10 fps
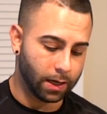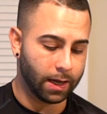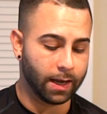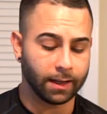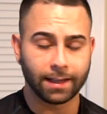
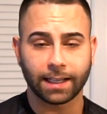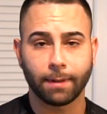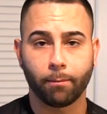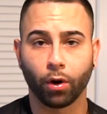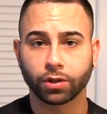And that's
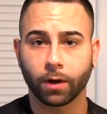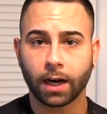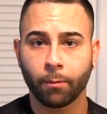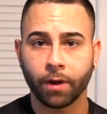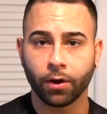my
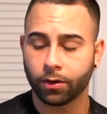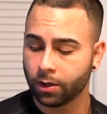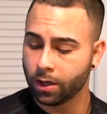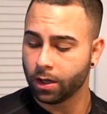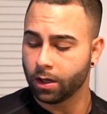post-workout
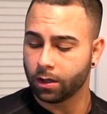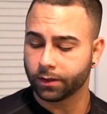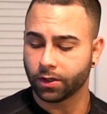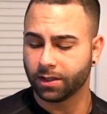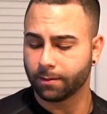meal.
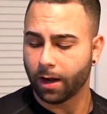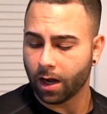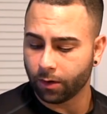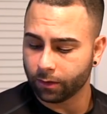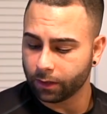So it's
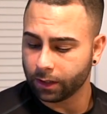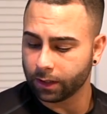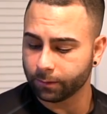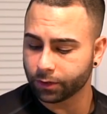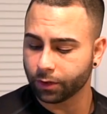about,
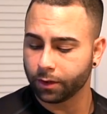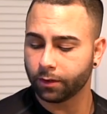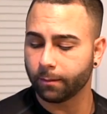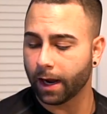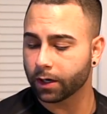let me show you
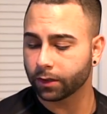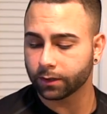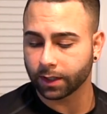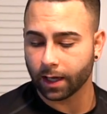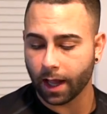the
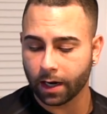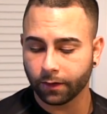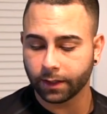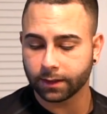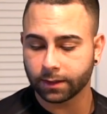macros and
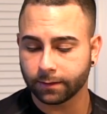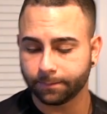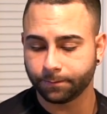calories.